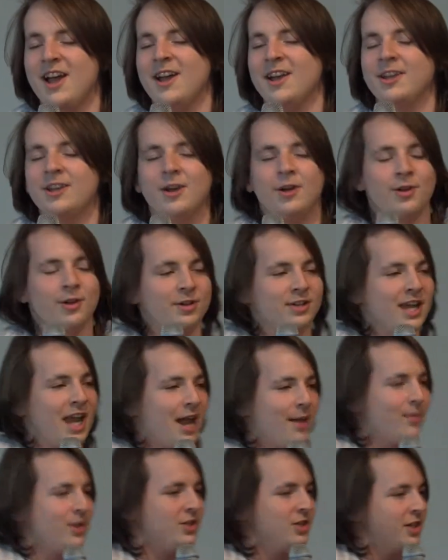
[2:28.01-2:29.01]
You know, you're
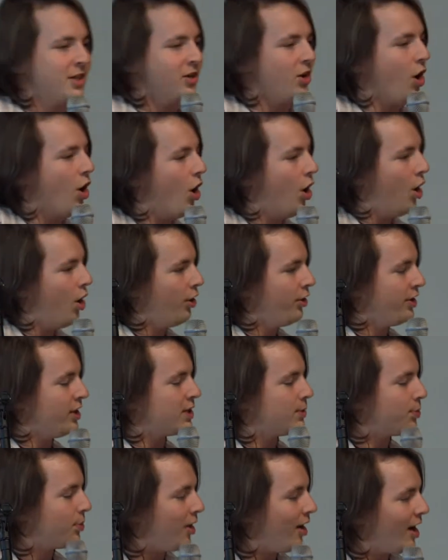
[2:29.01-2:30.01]
damaging all
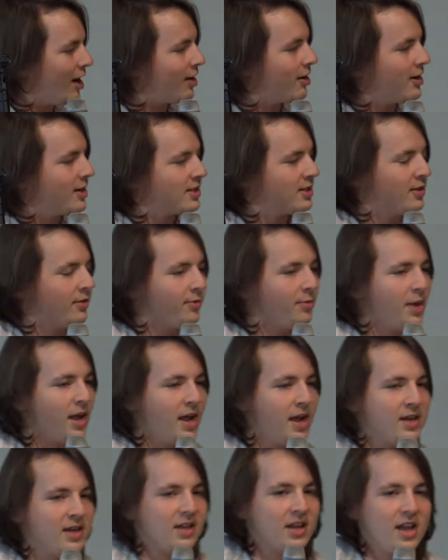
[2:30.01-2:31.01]
this progress you've
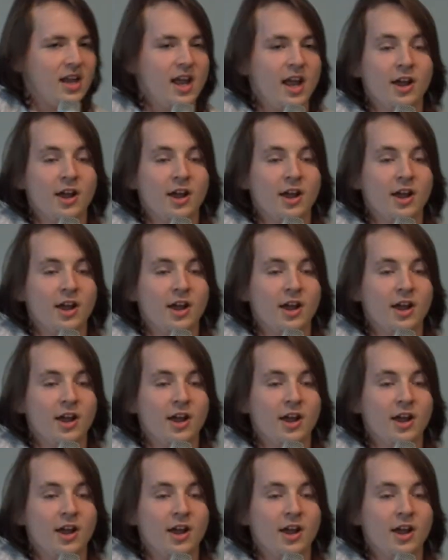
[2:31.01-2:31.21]
made.